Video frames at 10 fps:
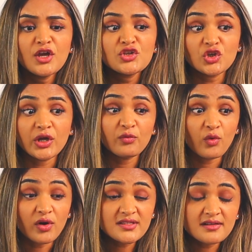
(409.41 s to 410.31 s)
So it
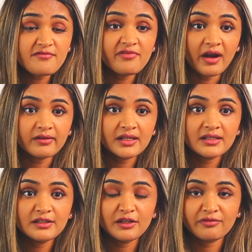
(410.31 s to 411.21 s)
was a
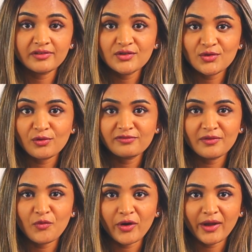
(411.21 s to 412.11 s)
very different role
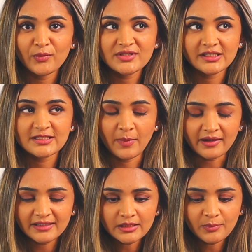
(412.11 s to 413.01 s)
from what I was
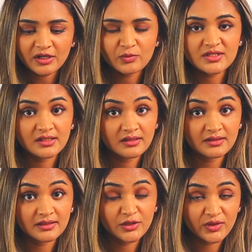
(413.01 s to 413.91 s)
expecting, but it was a
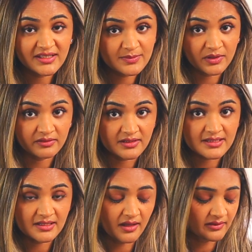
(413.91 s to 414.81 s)
good
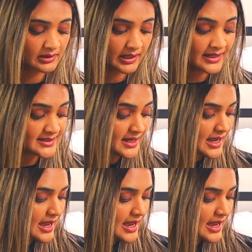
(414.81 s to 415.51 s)
experience nonetheless.